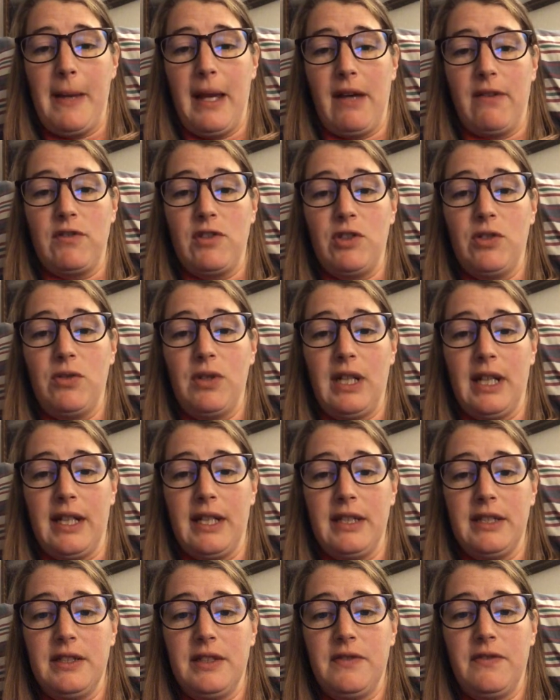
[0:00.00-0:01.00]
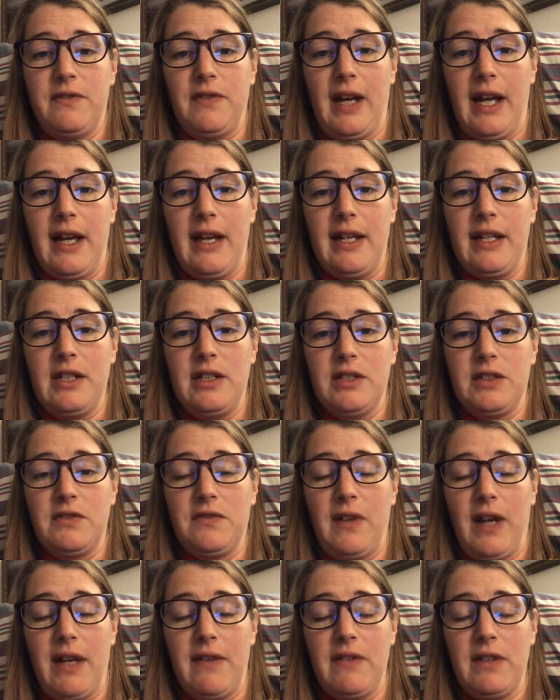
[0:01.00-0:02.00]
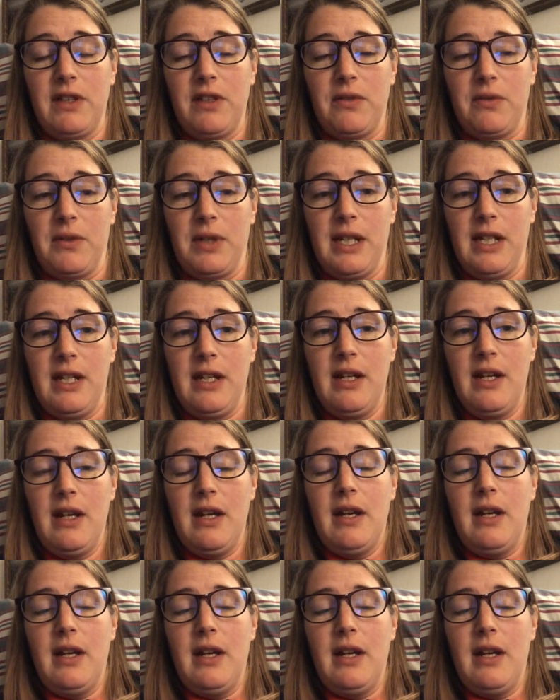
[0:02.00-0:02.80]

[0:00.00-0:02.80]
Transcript: I have 2 kids, ages 5 and 3.